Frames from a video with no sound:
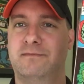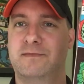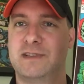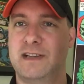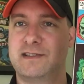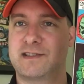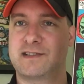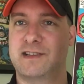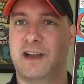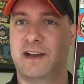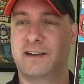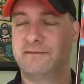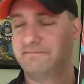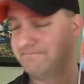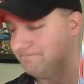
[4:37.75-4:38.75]
So that's
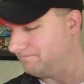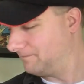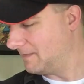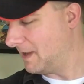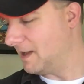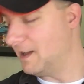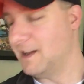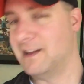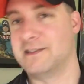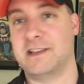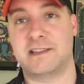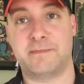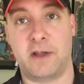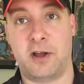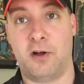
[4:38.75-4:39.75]
exciting. So
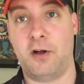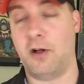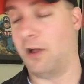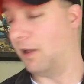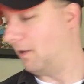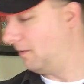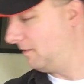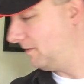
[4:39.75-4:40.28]
that's my haul